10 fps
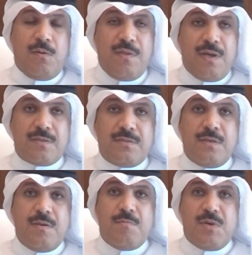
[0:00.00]
all that
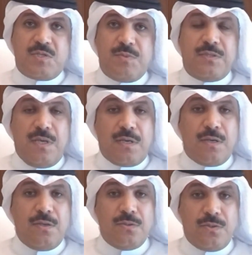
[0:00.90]
must be
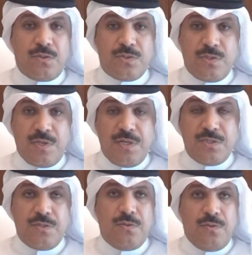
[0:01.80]
taken into
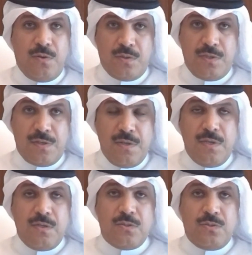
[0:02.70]
consideration in order
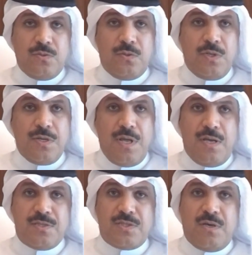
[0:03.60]
to
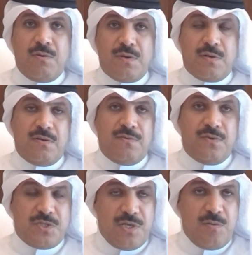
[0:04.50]
enhance our uh,
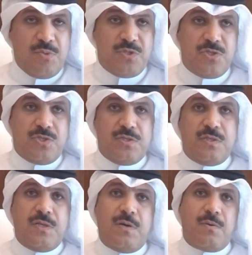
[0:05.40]
fiscal
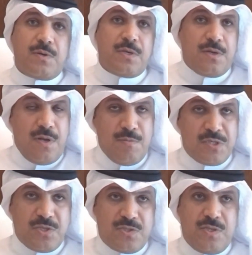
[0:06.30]
position, our
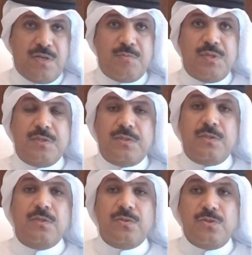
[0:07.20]
economic
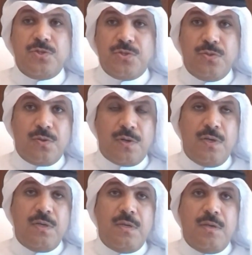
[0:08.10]
sustainability, to ensure
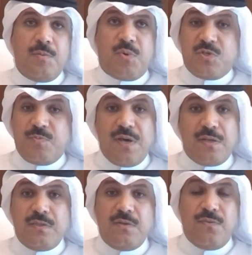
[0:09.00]

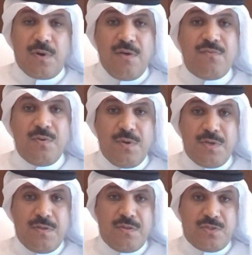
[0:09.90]
prosperity for
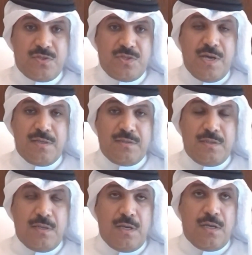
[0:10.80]
everyone in the
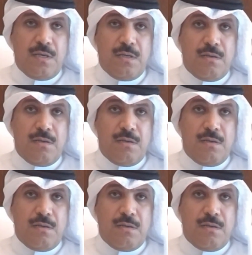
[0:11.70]
society,